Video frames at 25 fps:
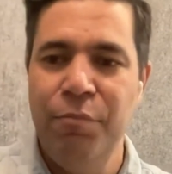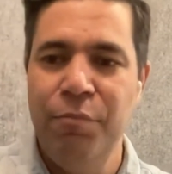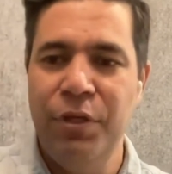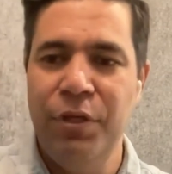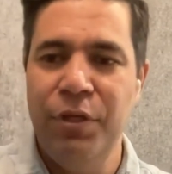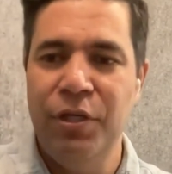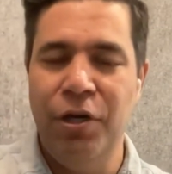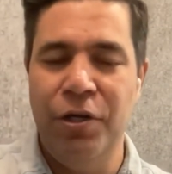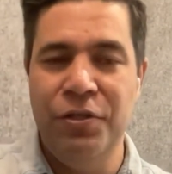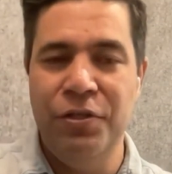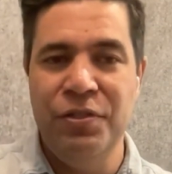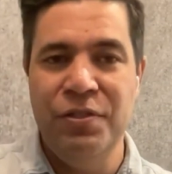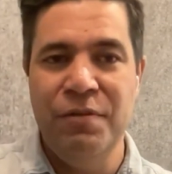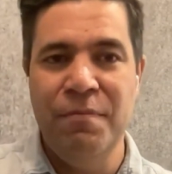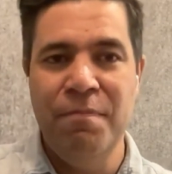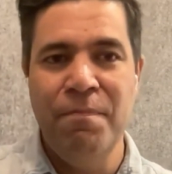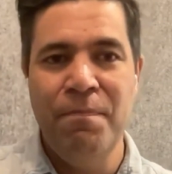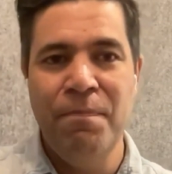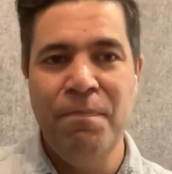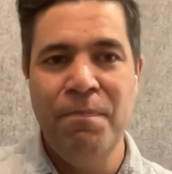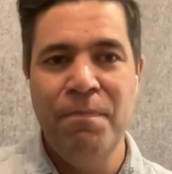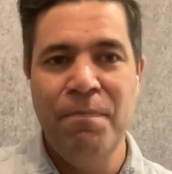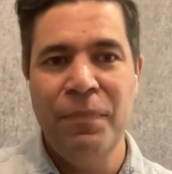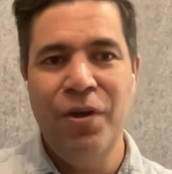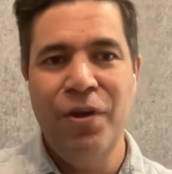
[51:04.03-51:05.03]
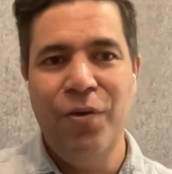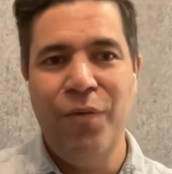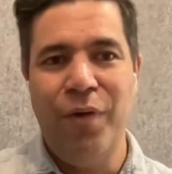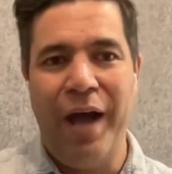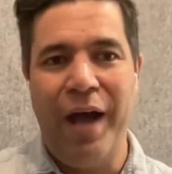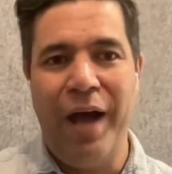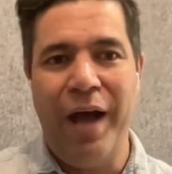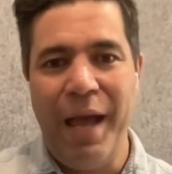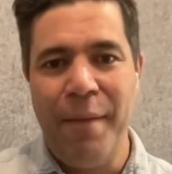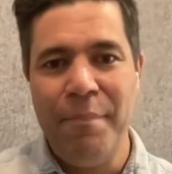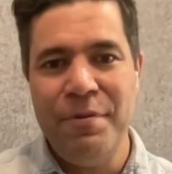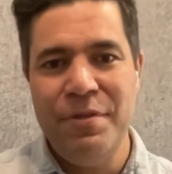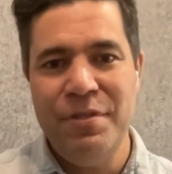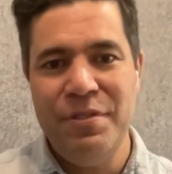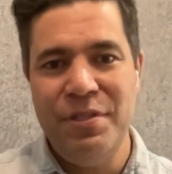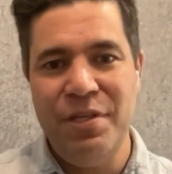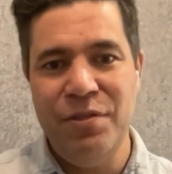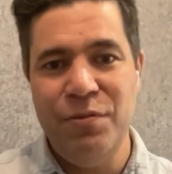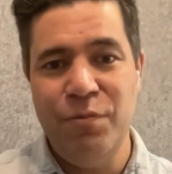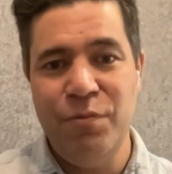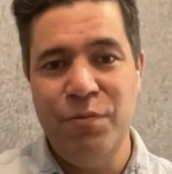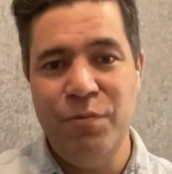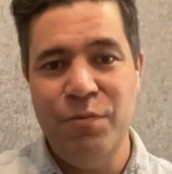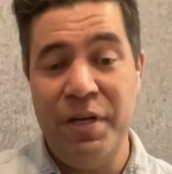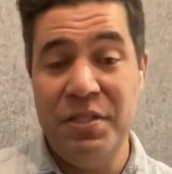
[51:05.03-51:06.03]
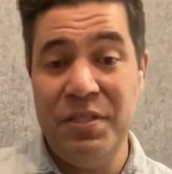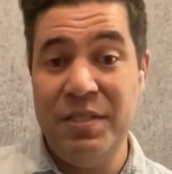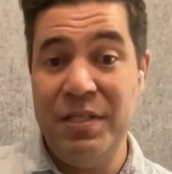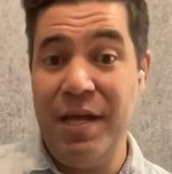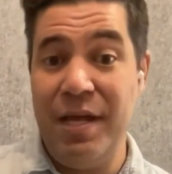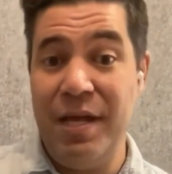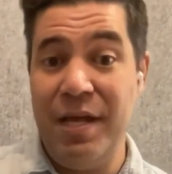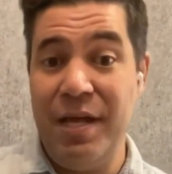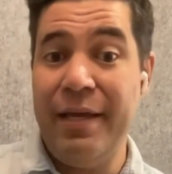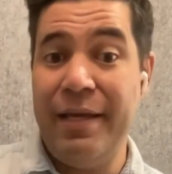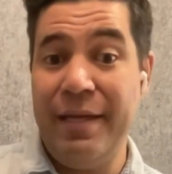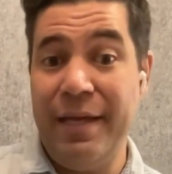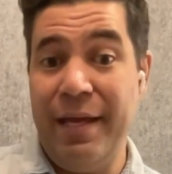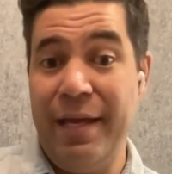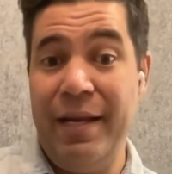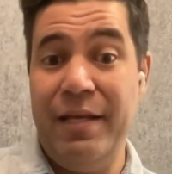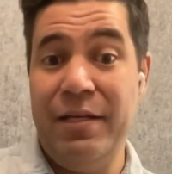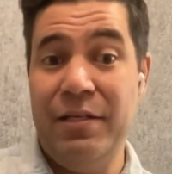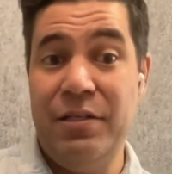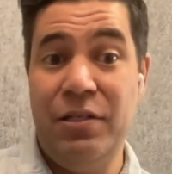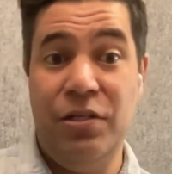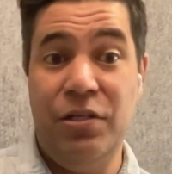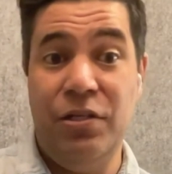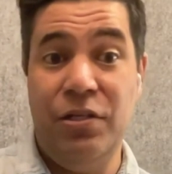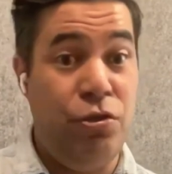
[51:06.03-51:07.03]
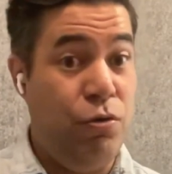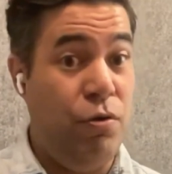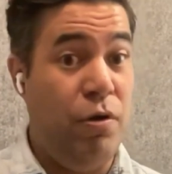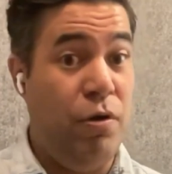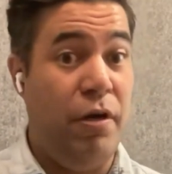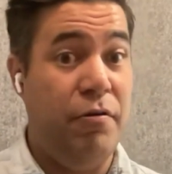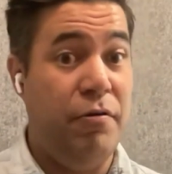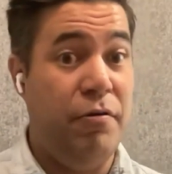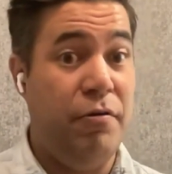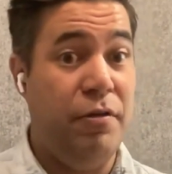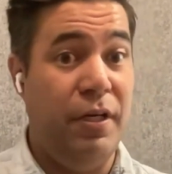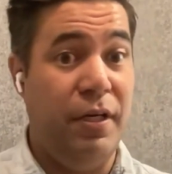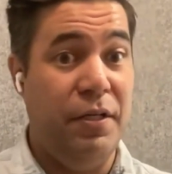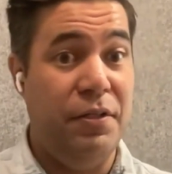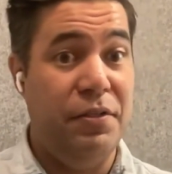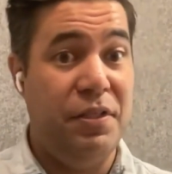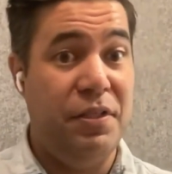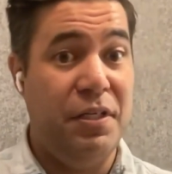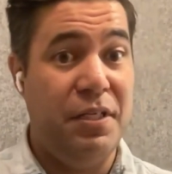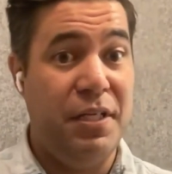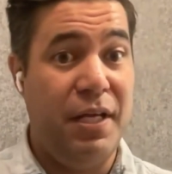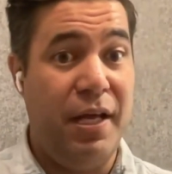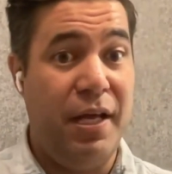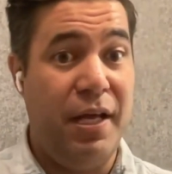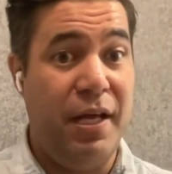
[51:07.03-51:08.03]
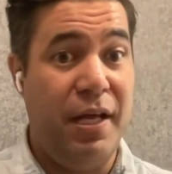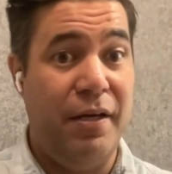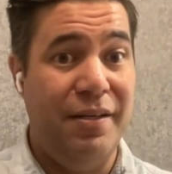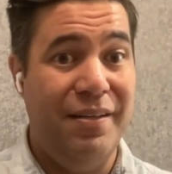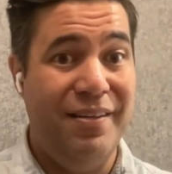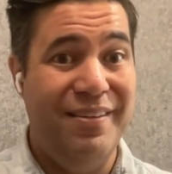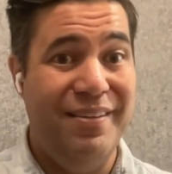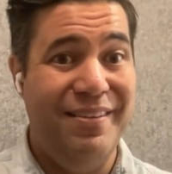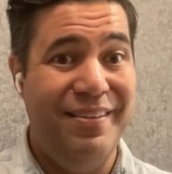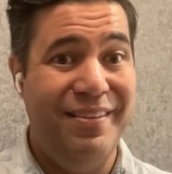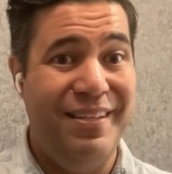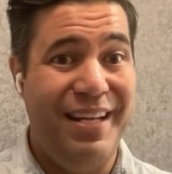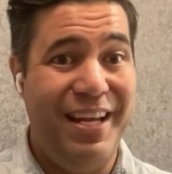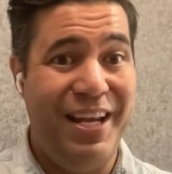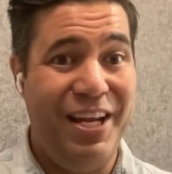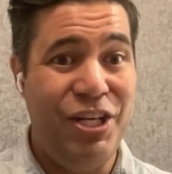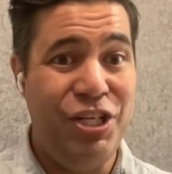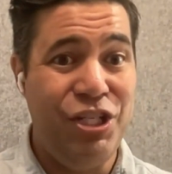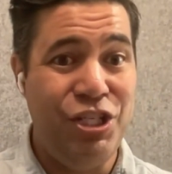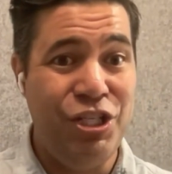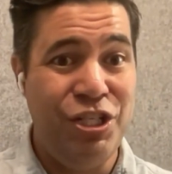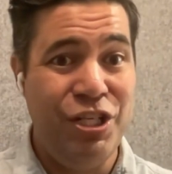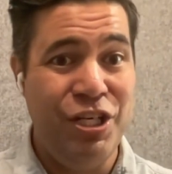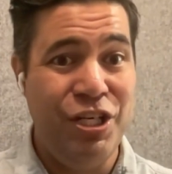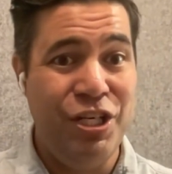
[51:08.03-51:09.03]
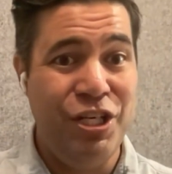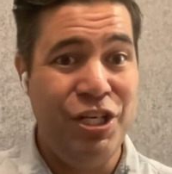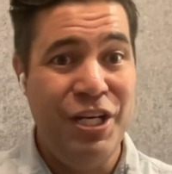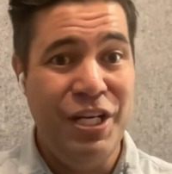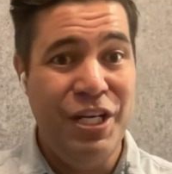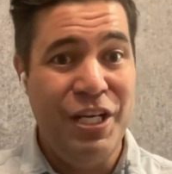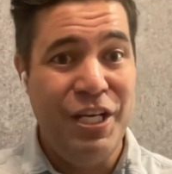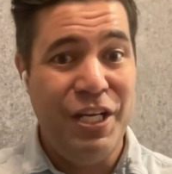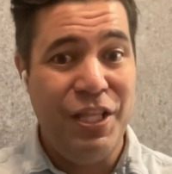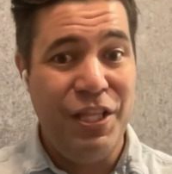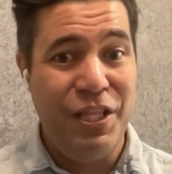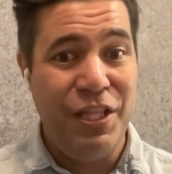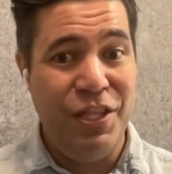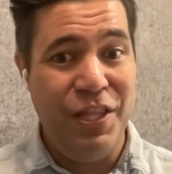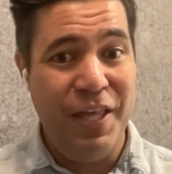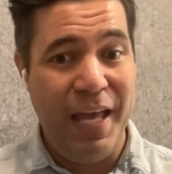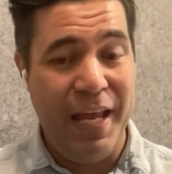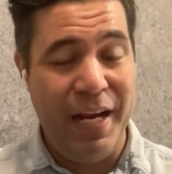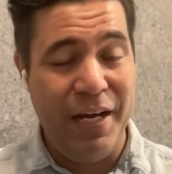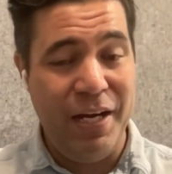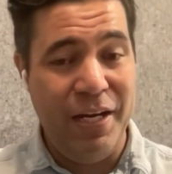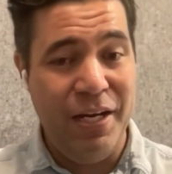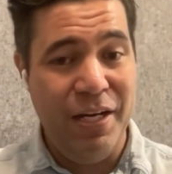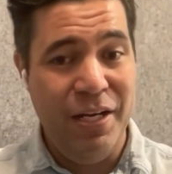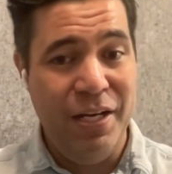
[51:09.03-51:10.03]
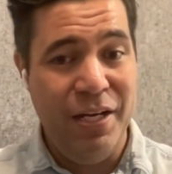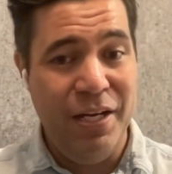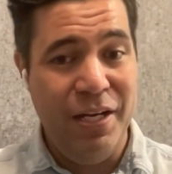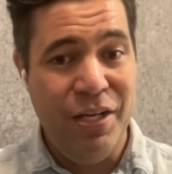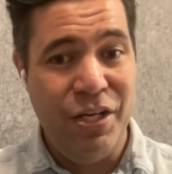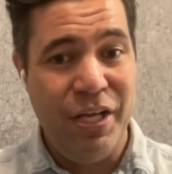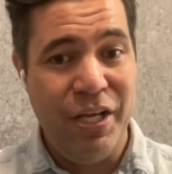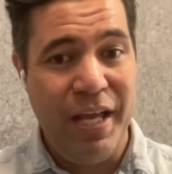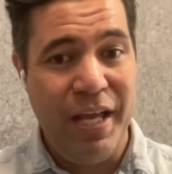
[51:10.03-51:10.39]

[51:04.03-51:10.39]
because what happens is when you start getting to $200 a ton-ish, then